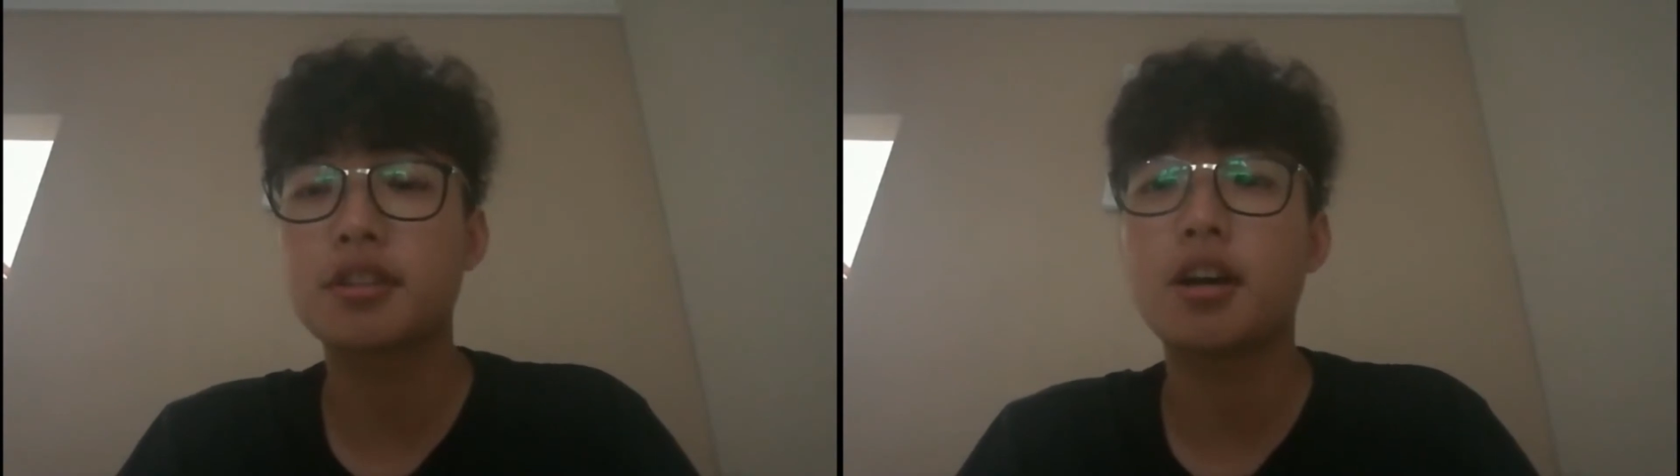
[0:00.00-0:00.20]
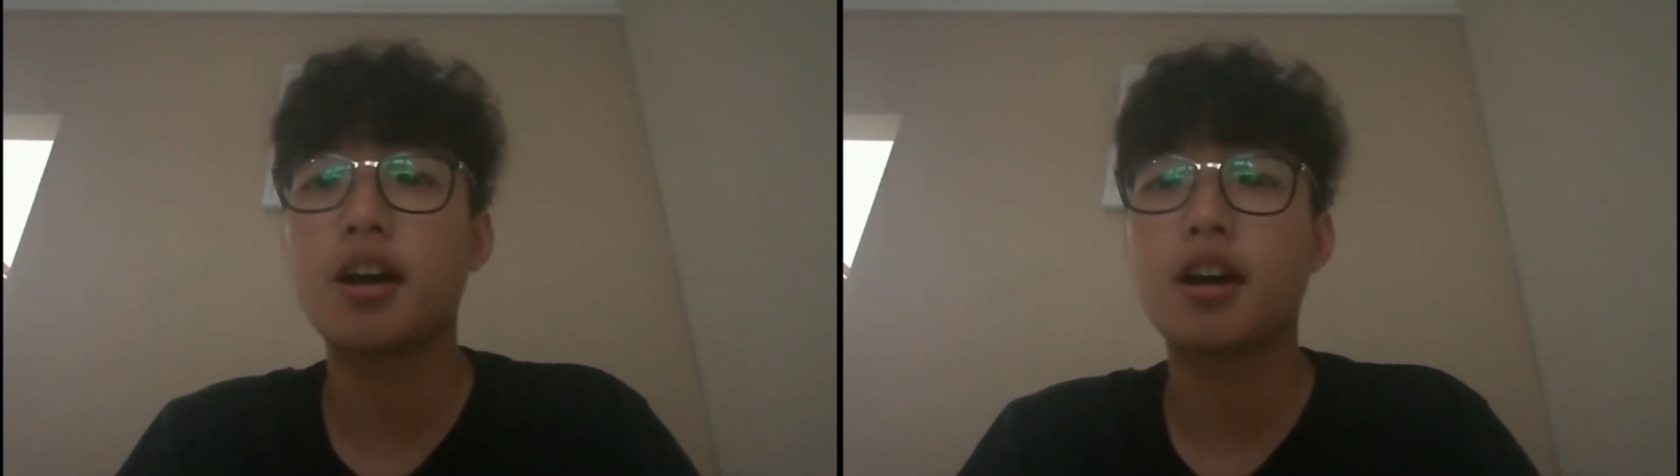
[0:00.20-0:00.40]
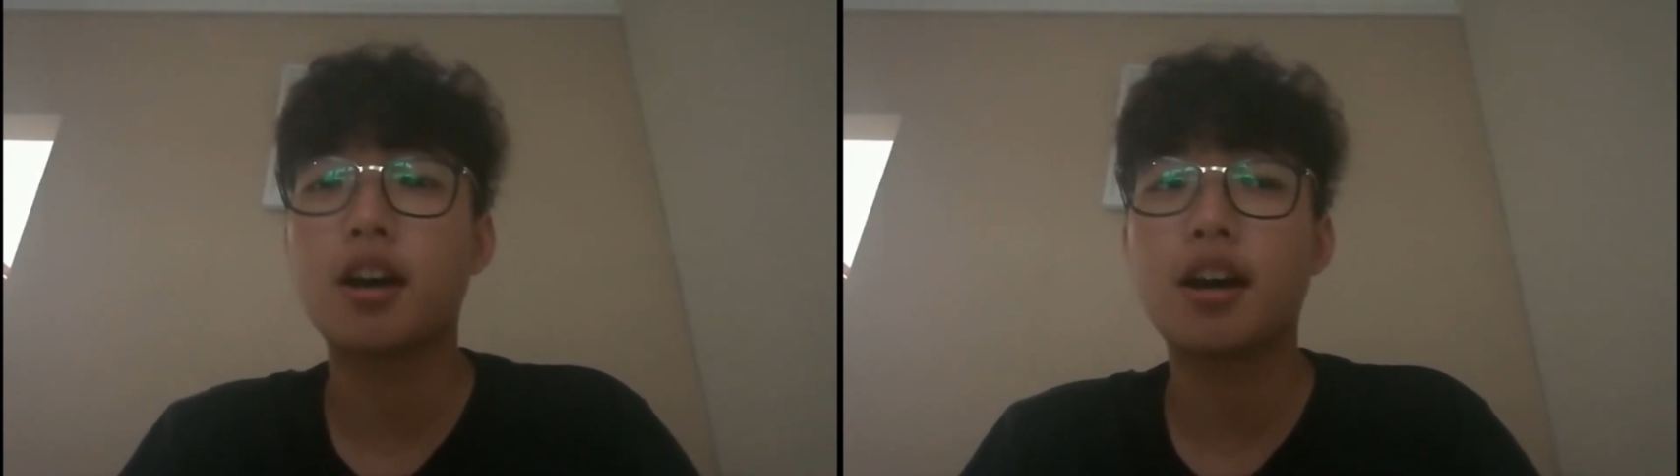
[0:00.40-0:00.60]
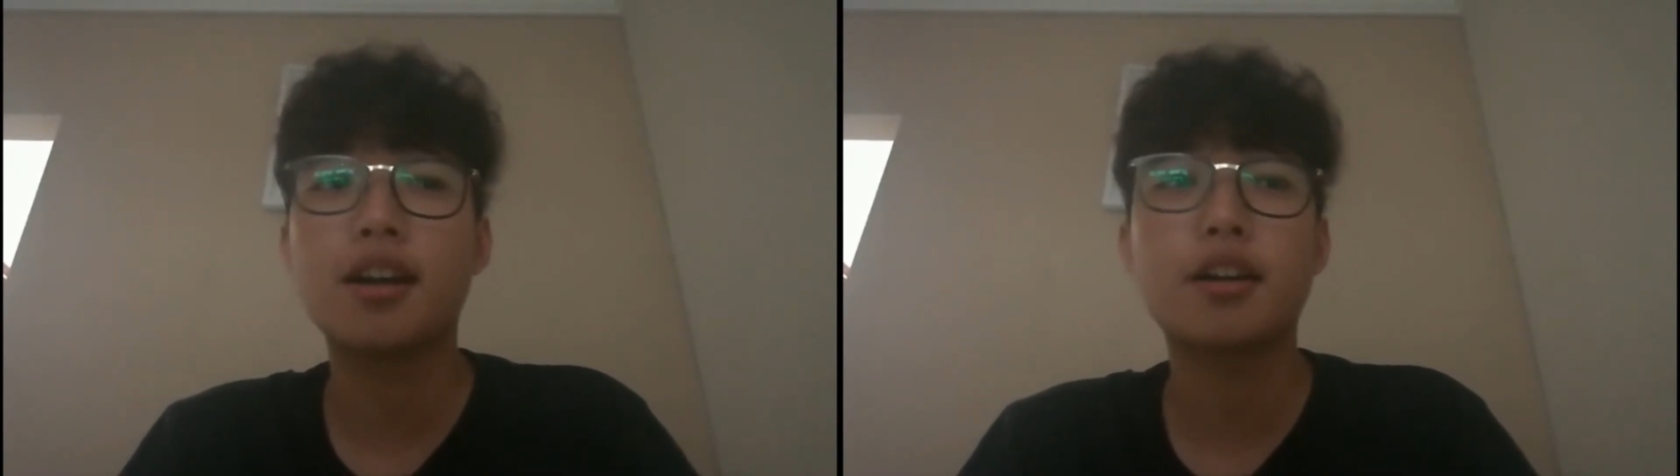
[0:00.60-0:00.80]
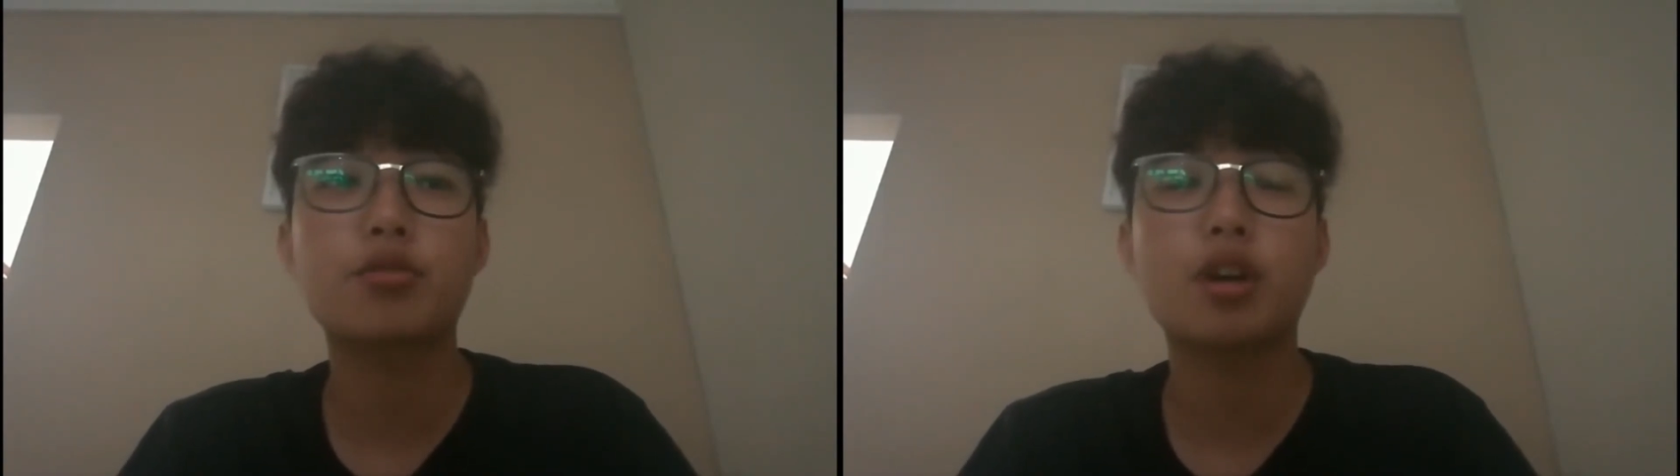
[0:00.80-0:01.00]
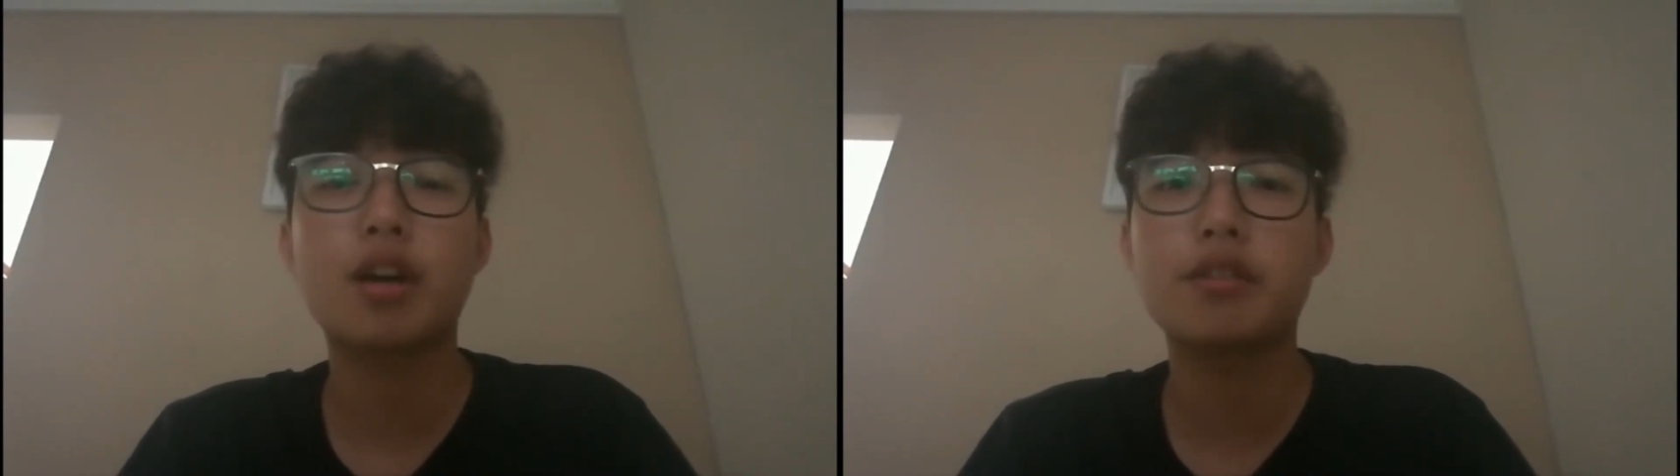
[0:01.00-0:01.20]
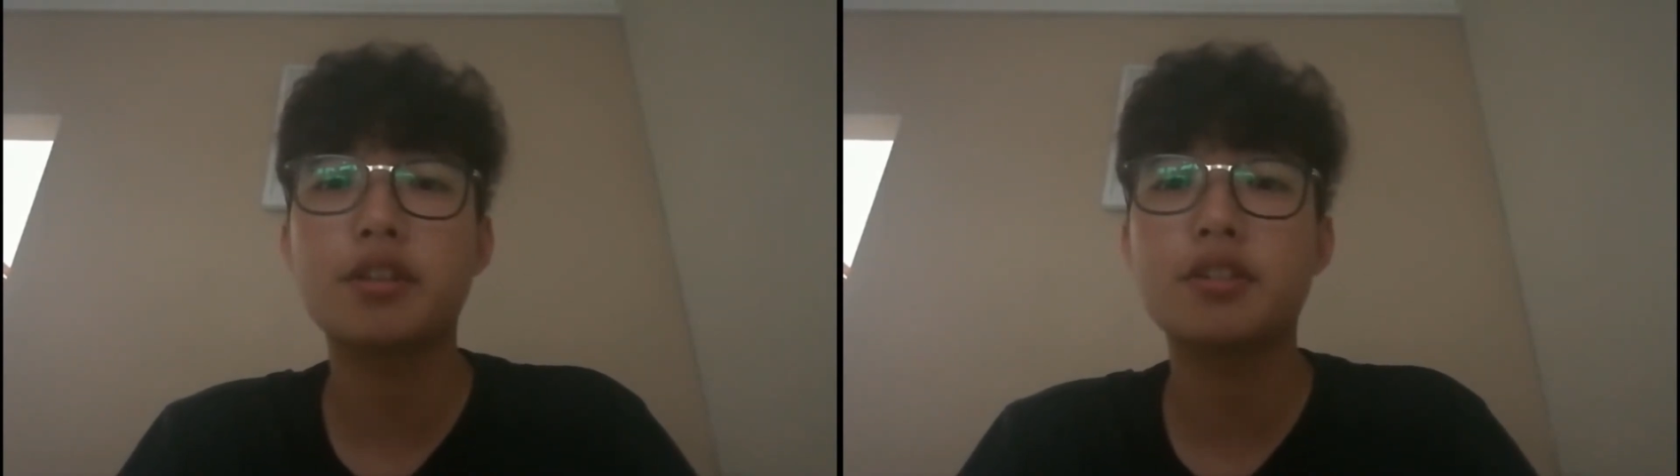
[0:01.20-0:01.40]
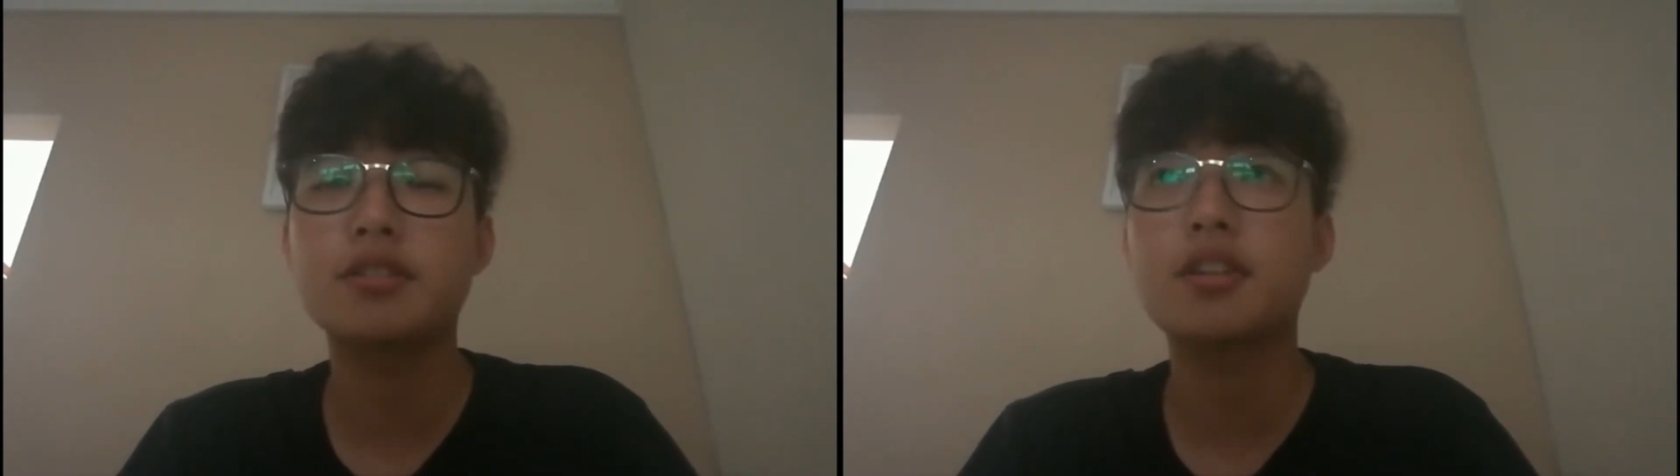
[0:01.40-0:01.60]
I like
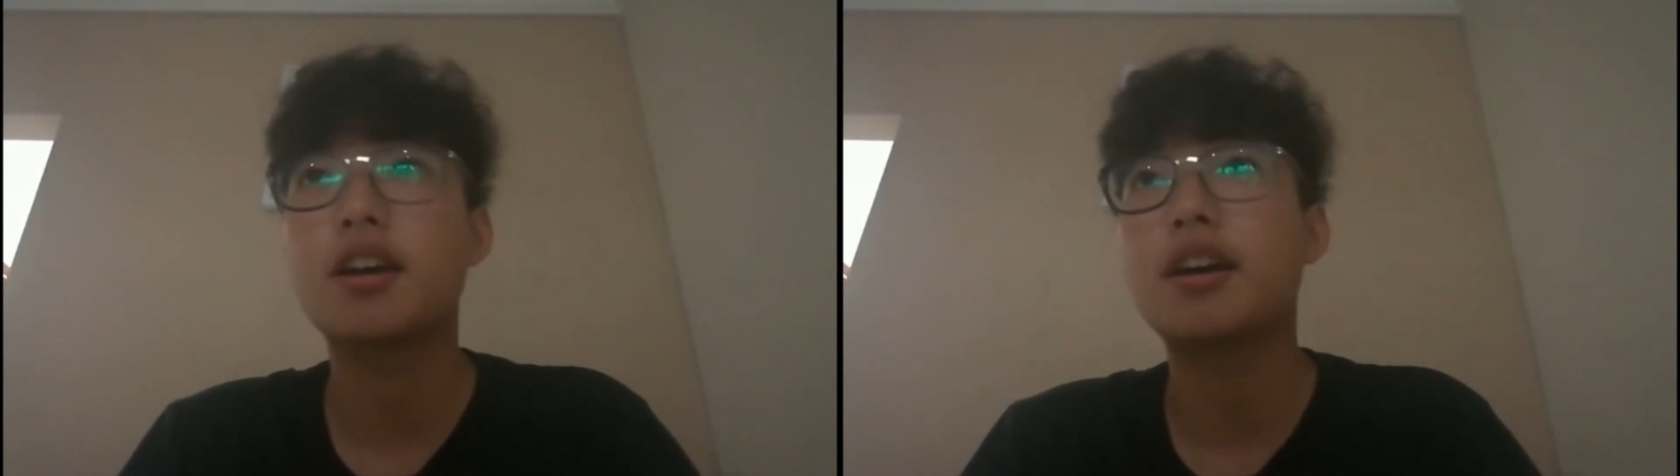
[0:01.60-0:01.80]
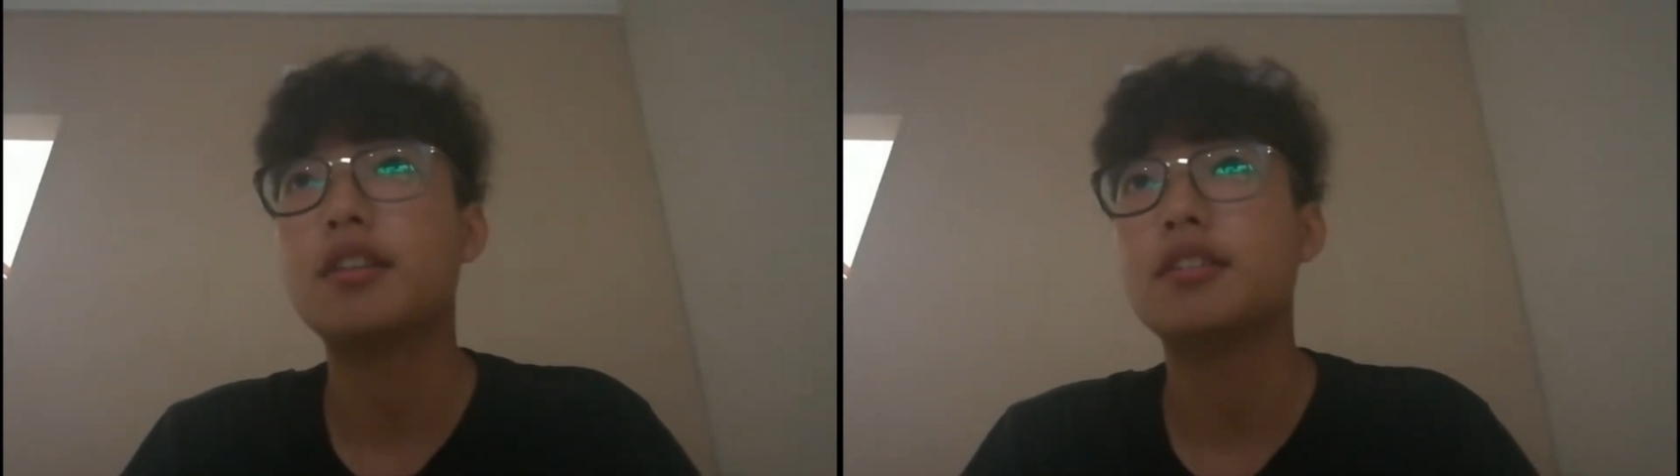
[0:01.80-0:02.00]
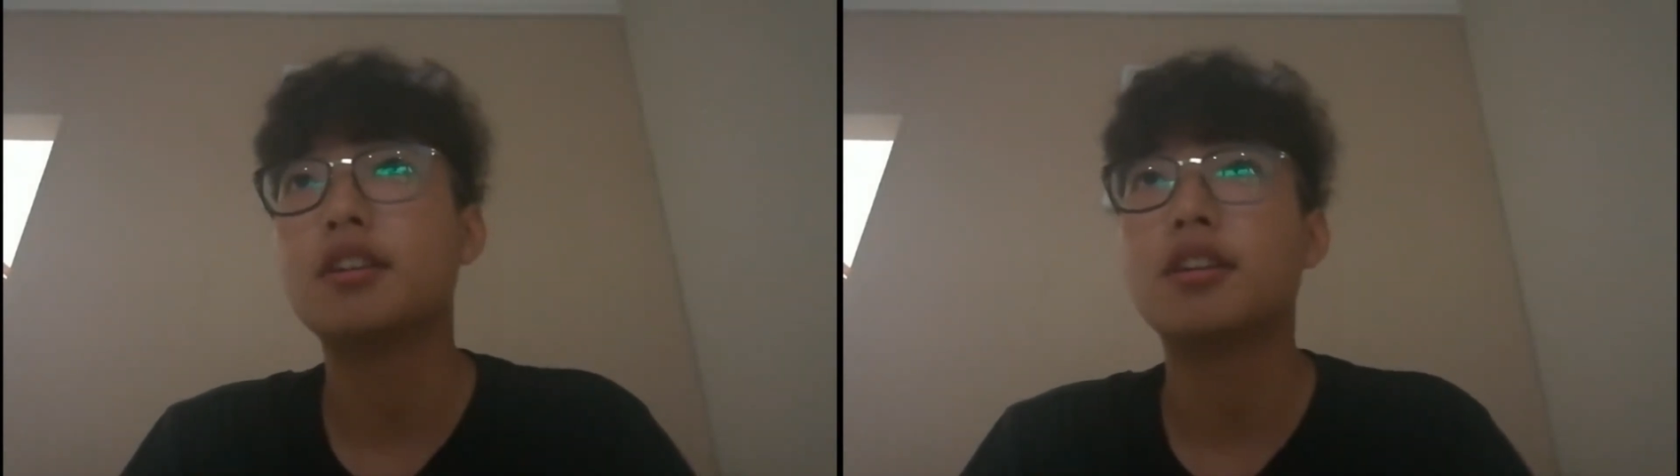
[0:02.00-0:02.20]
traveling and